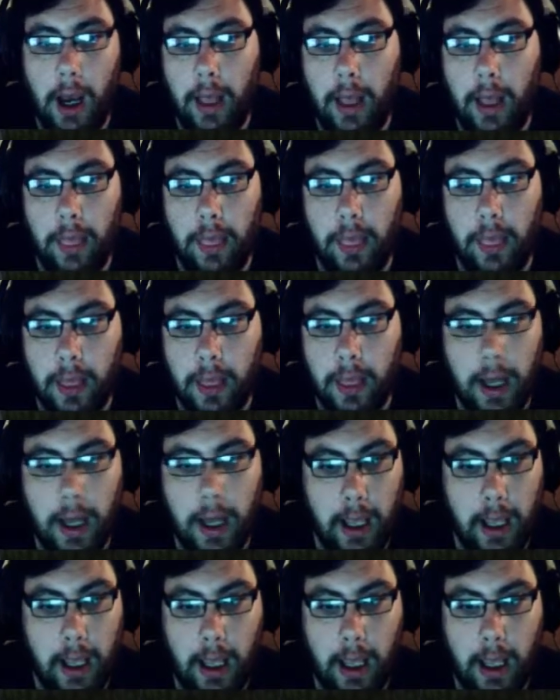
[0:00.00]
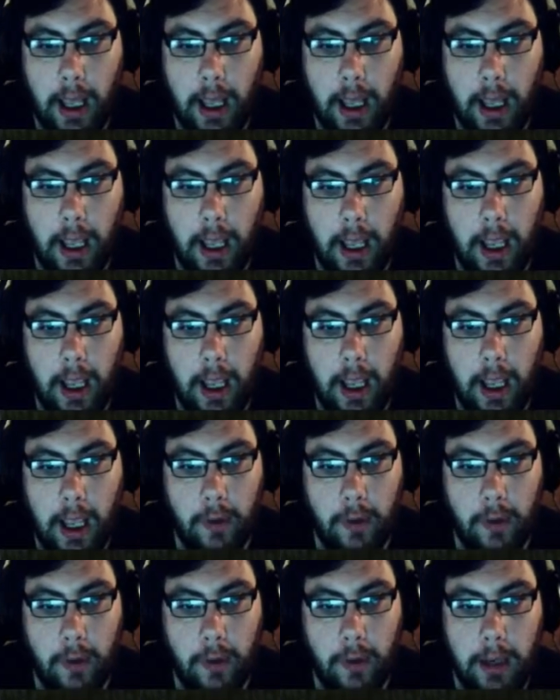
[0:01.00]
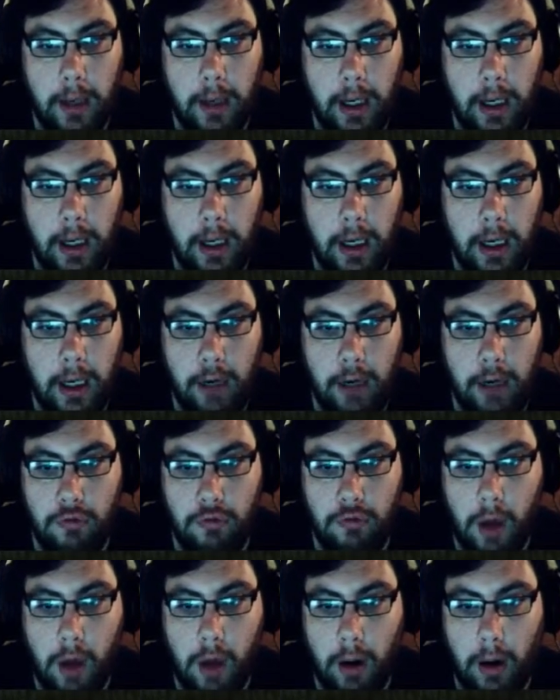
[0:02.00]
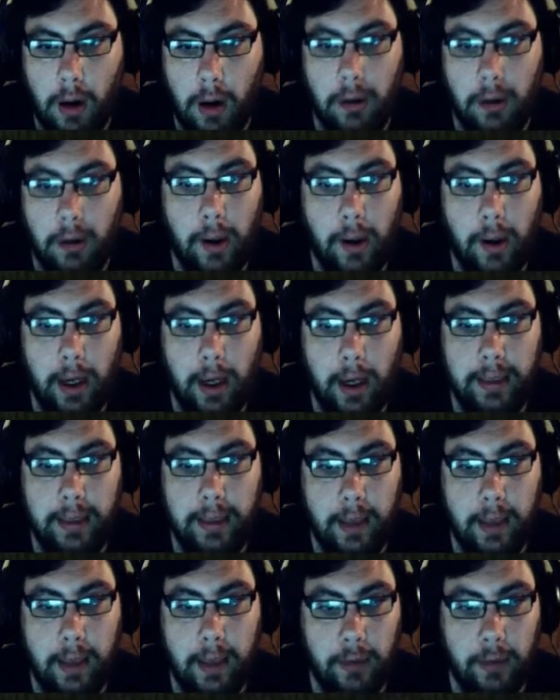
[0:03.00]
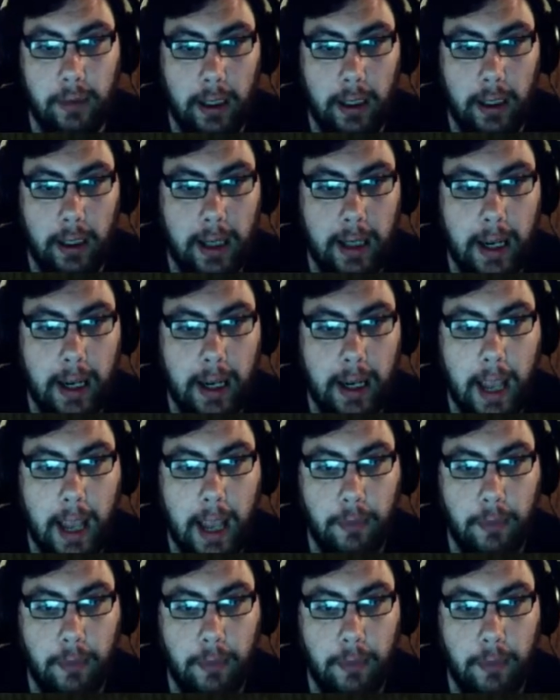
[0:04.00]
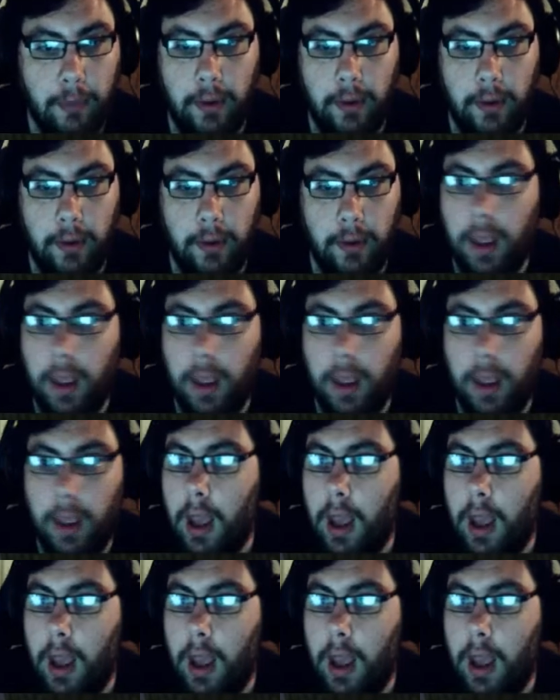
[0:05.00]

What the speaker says: That is going to be definitely an end game sort of thing.